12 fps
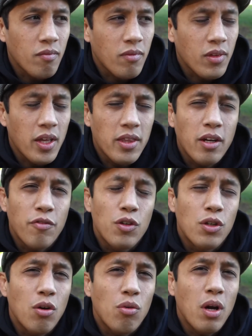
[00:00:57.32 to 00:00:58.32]
And then if you
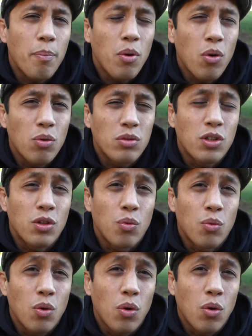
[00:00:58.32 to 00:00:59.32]
don't uphold to the
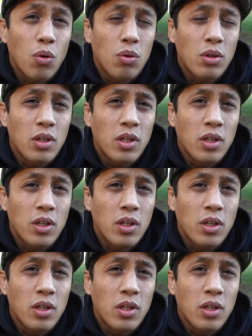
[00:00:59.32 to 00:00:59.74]
role,